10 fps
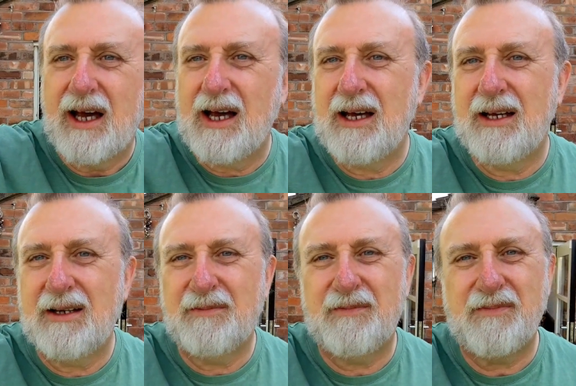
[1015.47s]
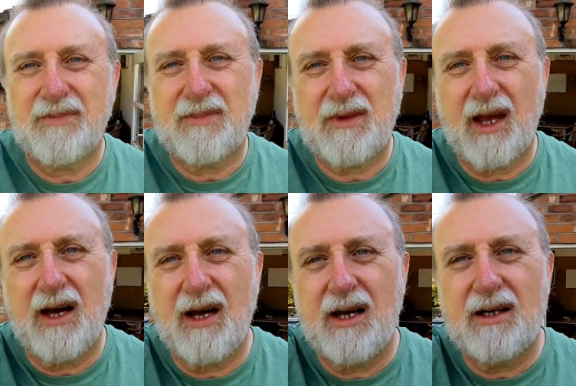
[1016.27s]
that. Um,
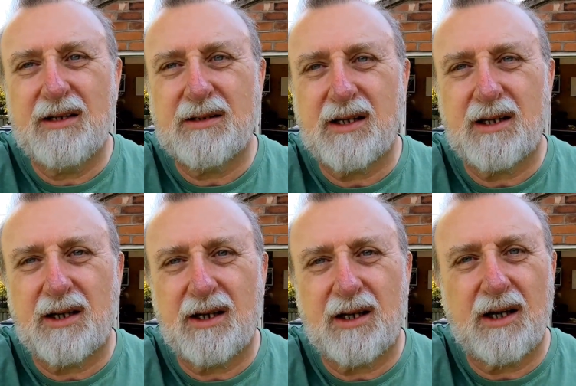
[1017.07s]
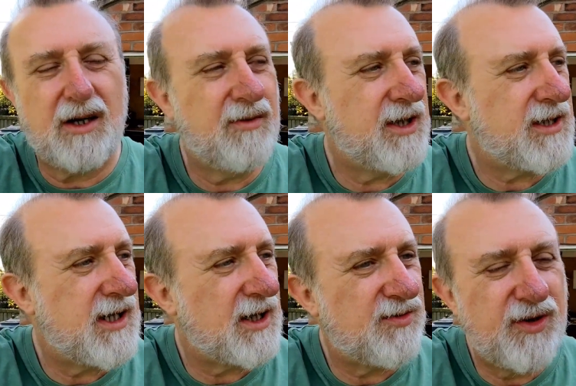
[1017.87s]
and over this
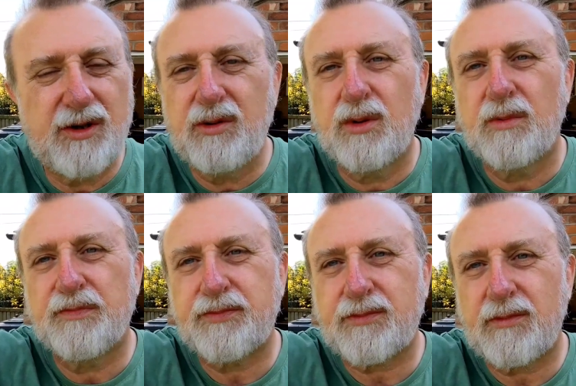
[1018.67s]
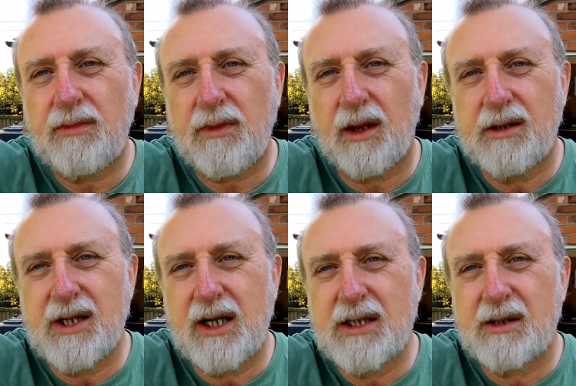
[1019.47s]
next few
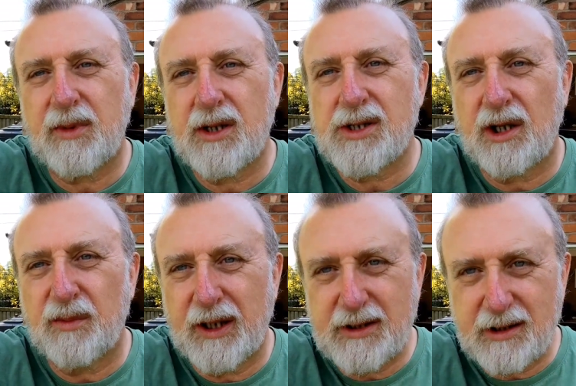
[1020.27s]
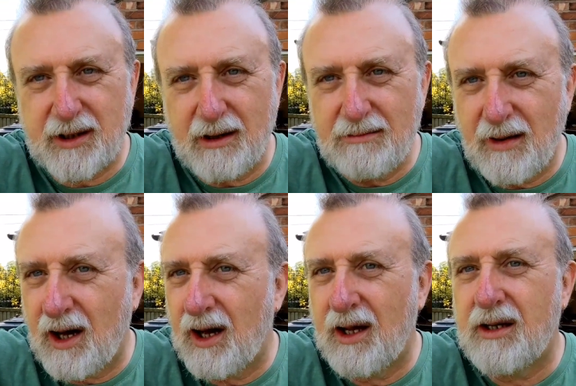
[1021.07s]
days, I'm going to start painting again,
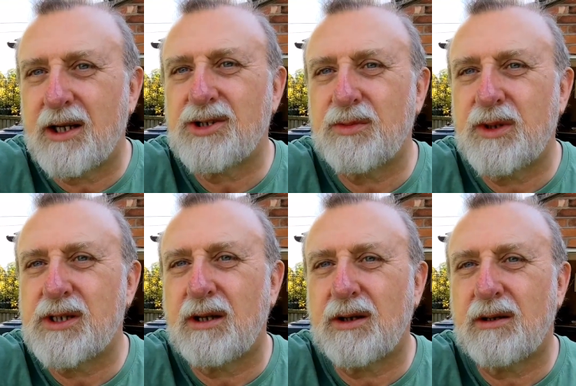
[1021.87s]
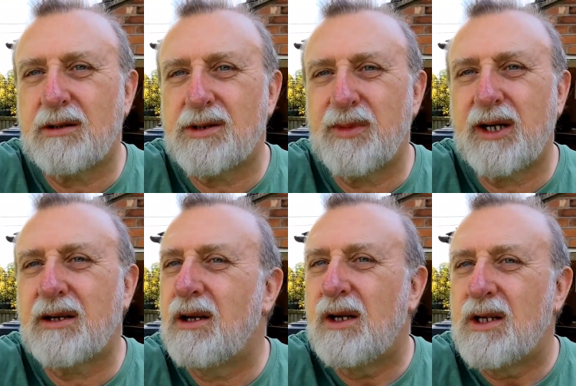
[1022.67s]
and I shall be starting to make
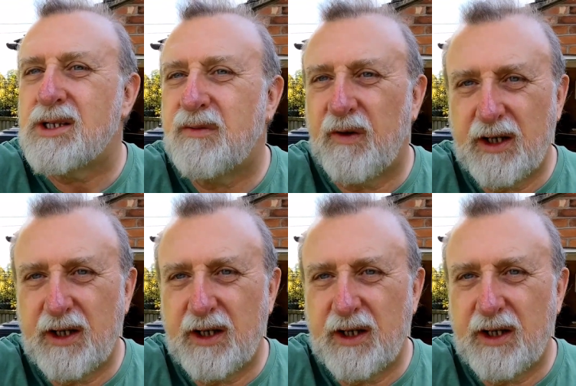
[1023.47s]
some